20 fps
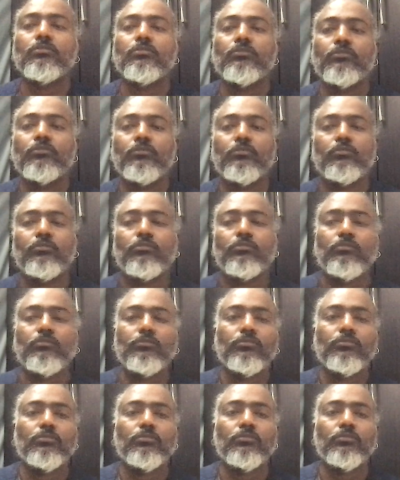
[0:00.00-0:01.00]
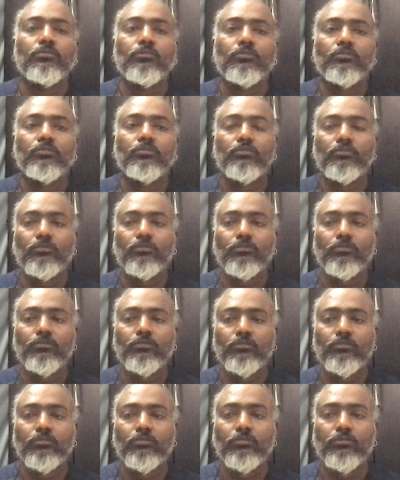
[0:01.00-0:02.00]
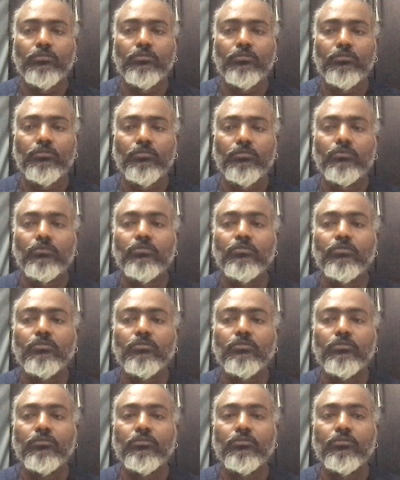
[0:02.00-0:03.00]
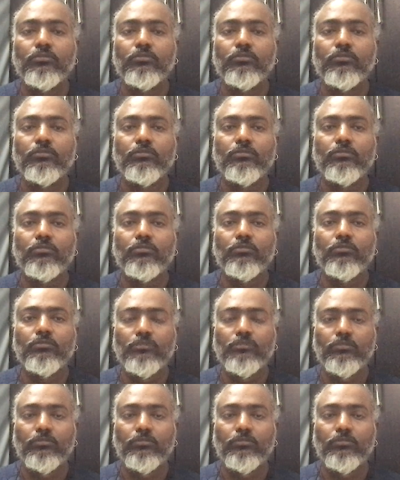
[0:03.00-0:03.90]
This person isn't speaking.